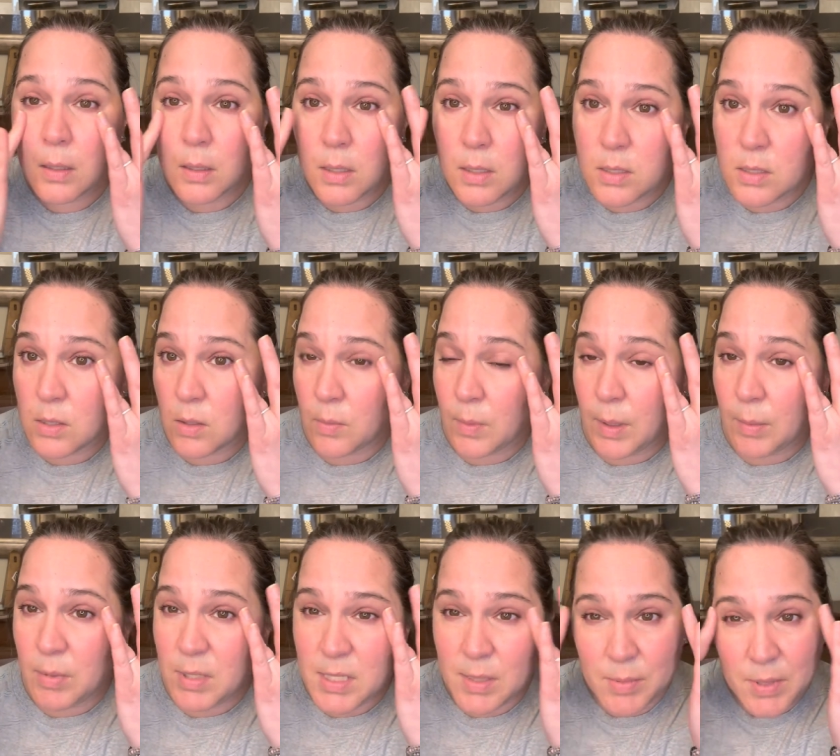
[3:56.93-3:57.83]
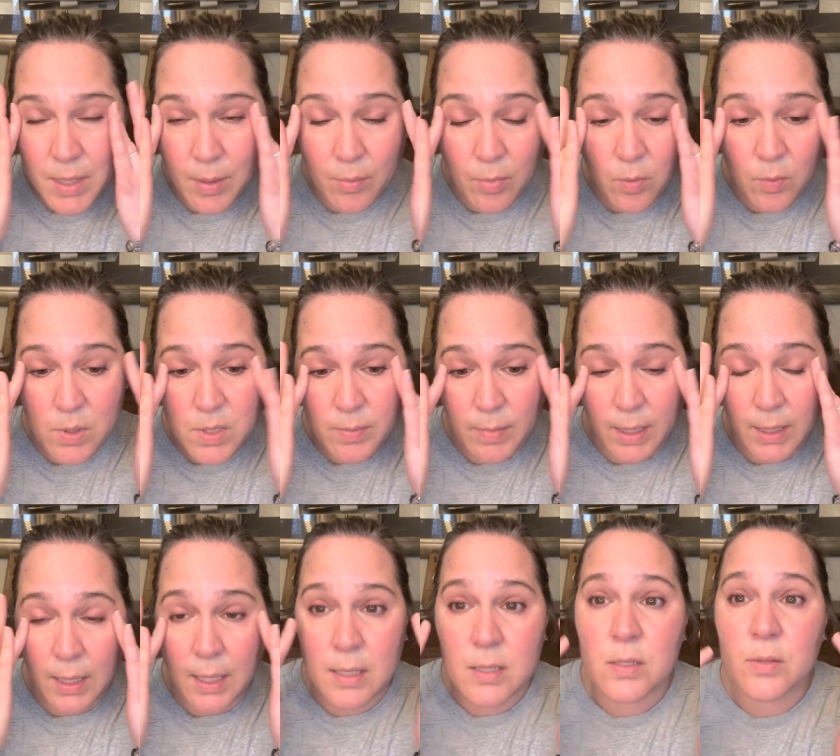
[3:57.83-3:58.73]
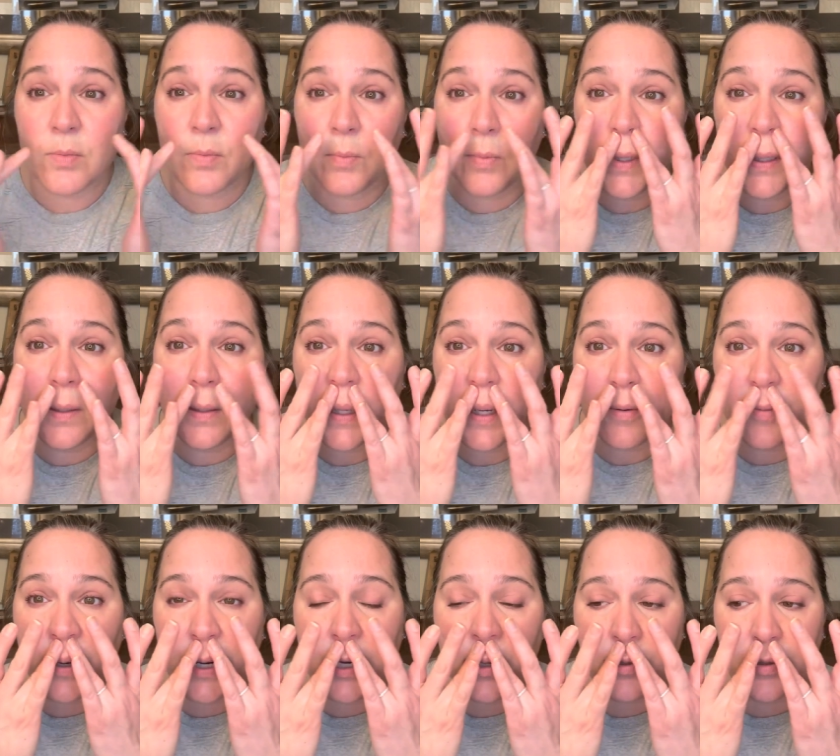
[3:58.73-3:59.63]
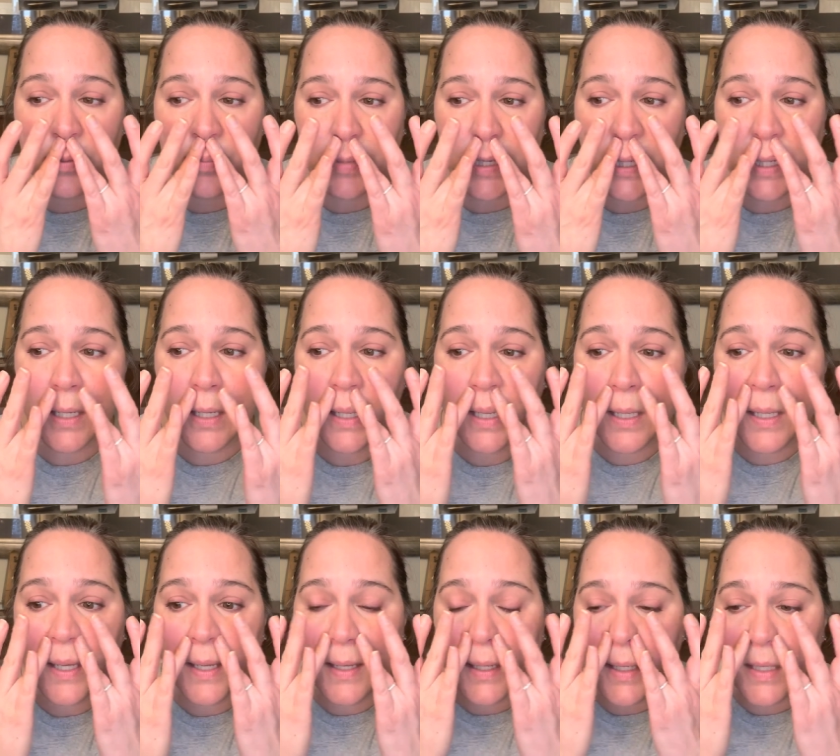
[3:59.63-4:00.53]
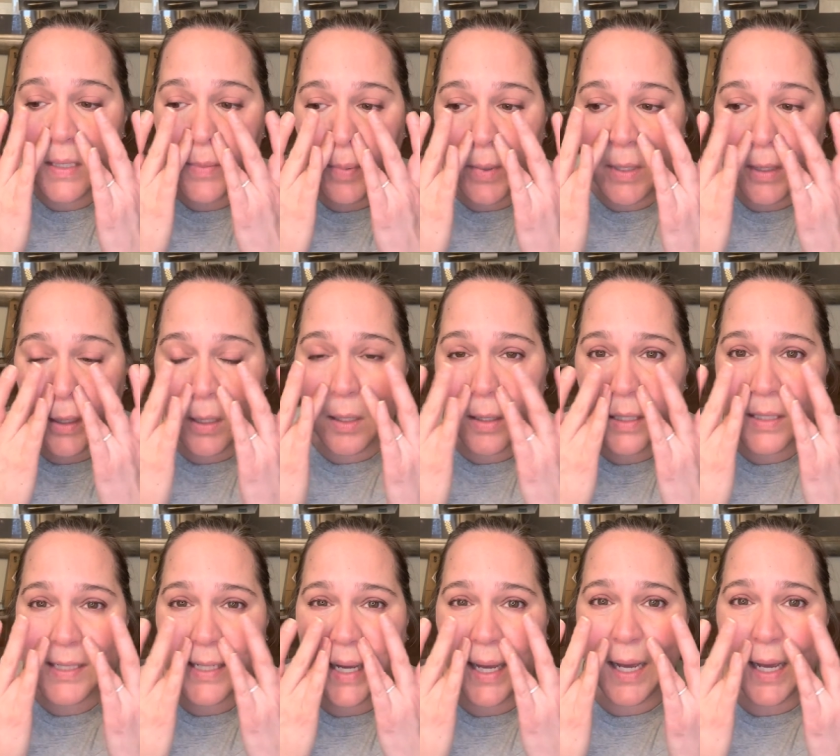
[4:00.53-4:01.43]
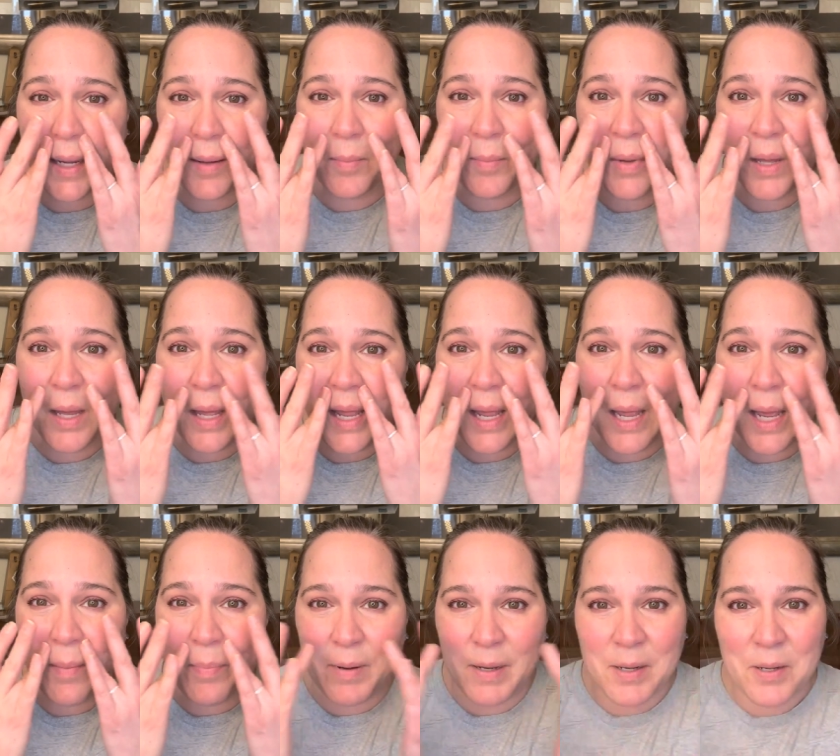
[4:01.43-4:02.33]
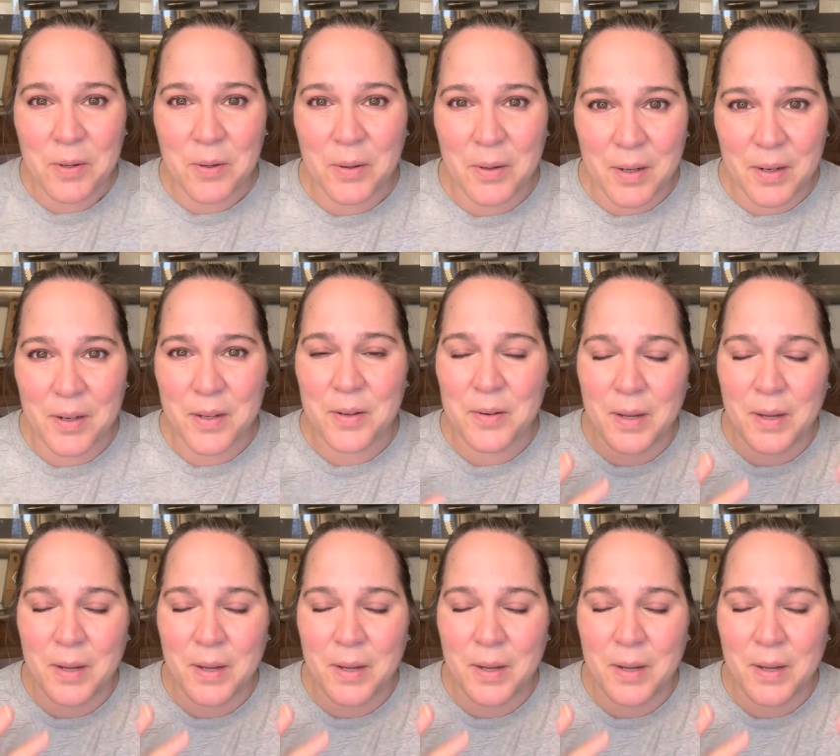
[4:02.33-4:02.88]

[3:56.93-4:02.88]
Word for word: So maybe September was my last real Get Ready With Me. It's been a long time. Happy New Year, you